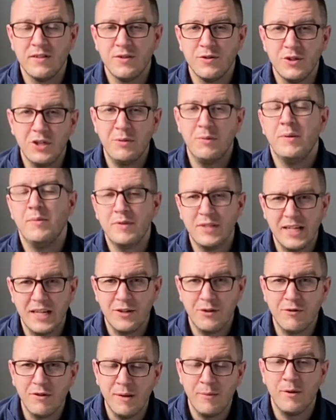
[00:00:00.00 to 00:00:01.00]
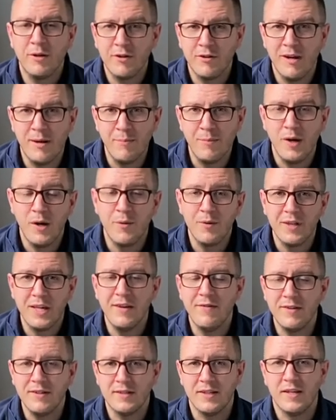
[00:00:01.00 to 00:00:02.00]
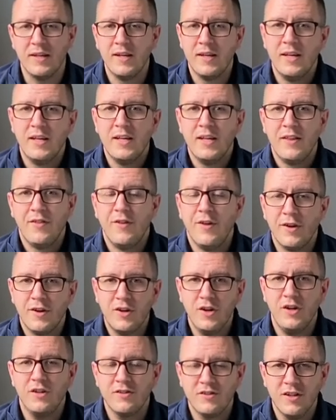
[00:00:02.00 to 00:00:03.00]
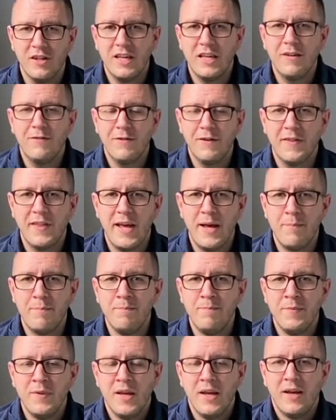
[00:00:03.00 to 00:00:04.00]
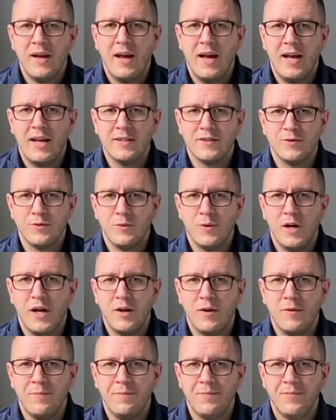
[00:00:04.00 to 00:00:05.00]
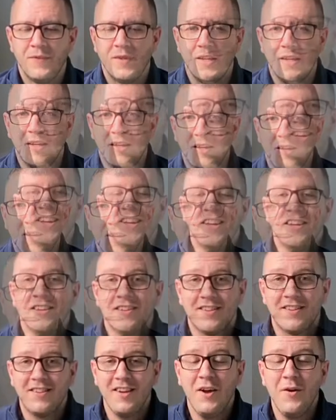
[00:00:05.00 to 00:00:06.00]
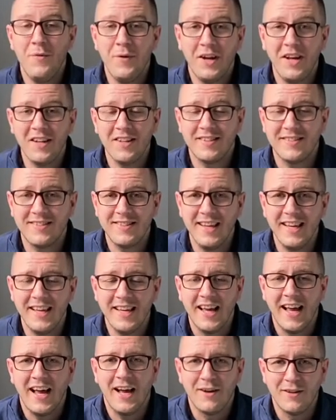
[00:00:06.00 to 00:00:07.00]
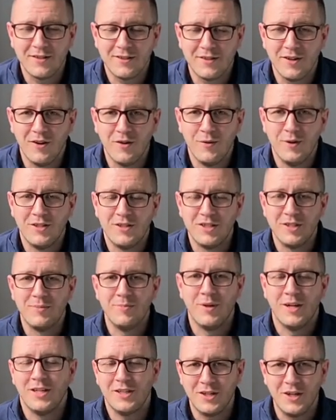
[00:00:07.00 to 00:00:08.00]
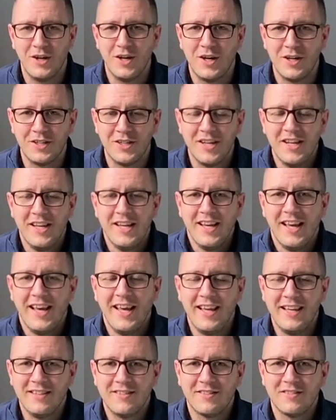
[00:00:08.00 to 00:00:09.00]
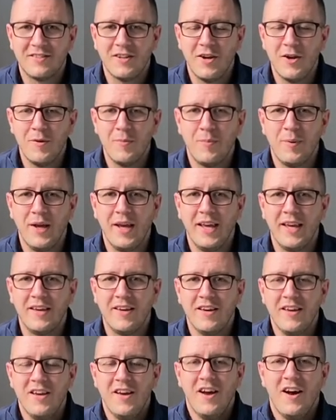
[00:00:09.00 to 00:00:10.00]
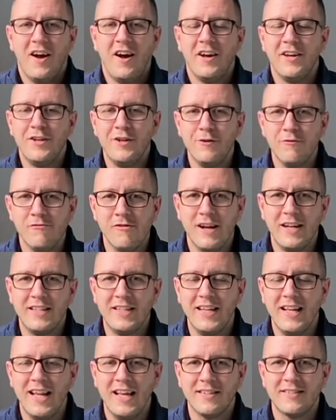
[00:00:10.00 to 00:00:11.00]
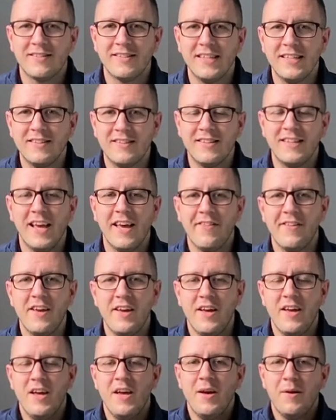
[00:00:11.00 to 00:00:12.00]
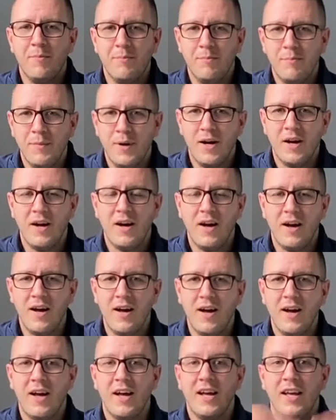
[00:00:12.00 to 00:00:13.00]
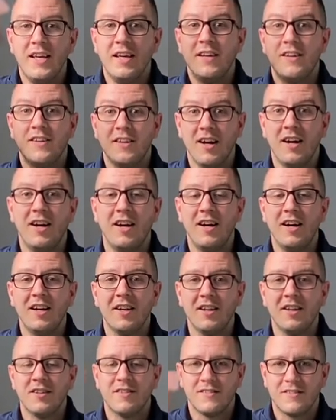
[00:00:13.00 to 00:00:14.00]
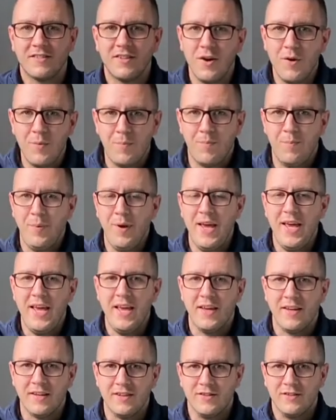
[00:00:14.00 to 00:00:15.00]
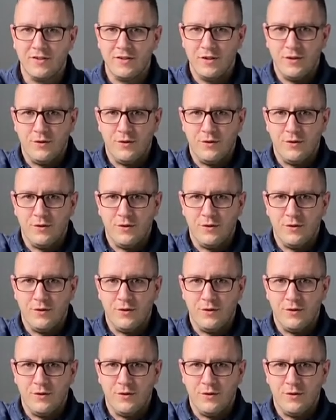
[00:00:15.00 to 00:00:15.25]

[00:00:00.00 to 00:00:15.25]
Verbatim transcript: or your mum and dad or grandma and grandpa when they visit, that God's looking for them as well. So we're going to sing our song, which is My God is So Big. Are you ready? Let's sing together. My God is so big, so